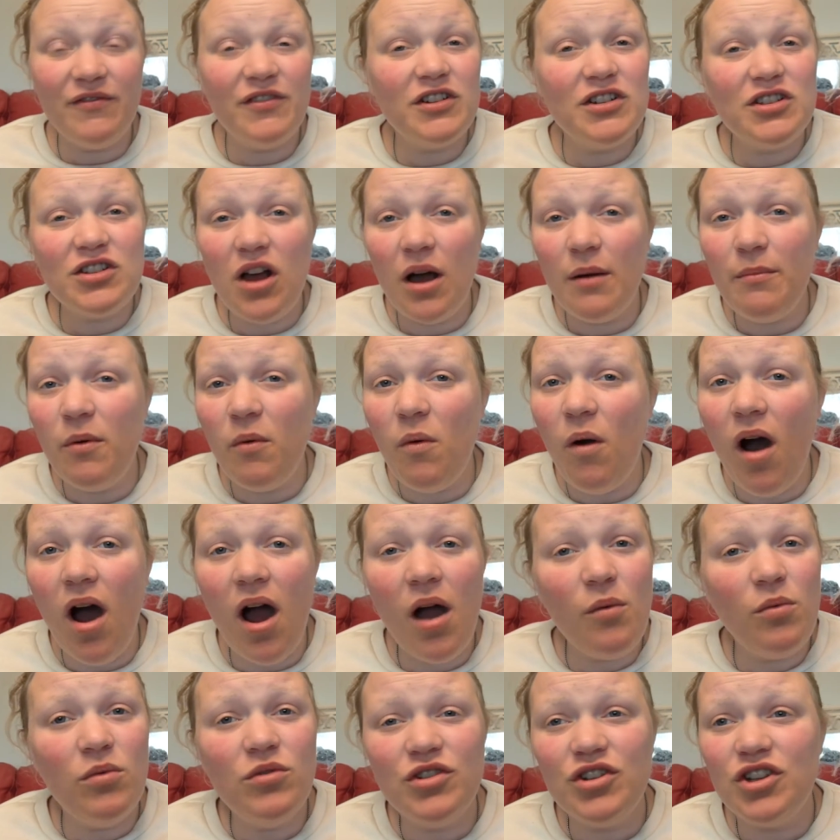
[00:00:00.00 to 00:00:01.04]
For example,
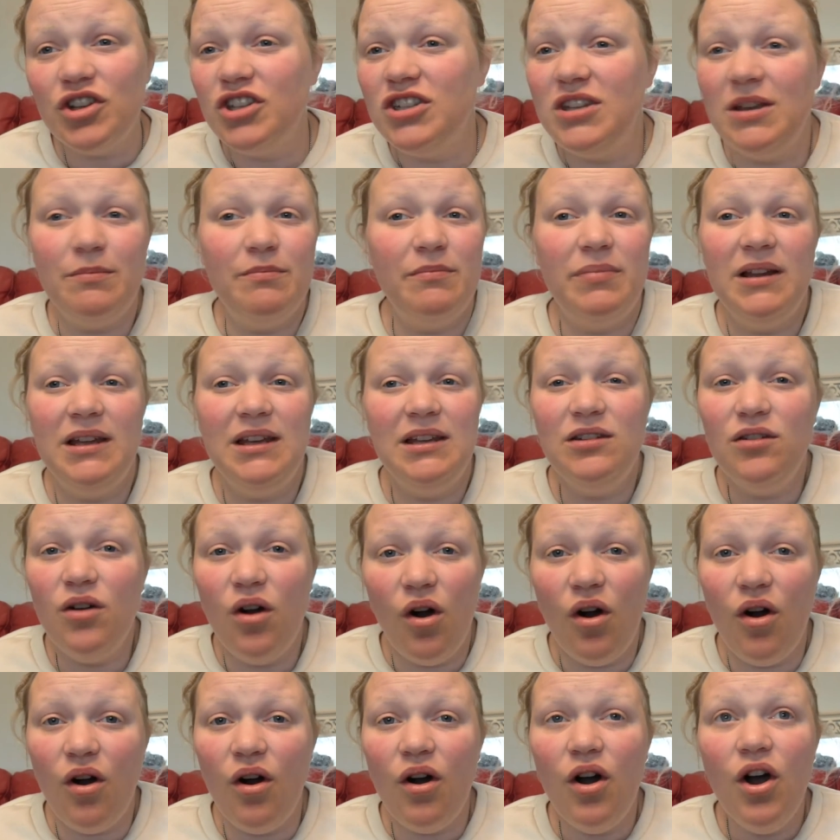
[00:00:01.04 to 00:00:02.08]
I will just simply
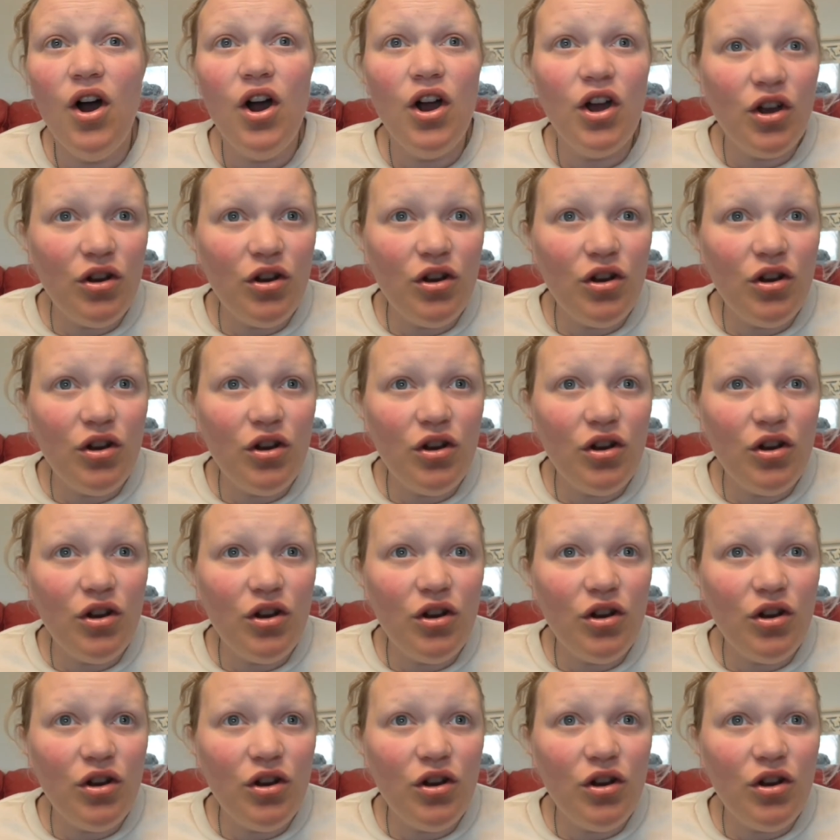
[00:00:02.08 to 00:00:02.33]
not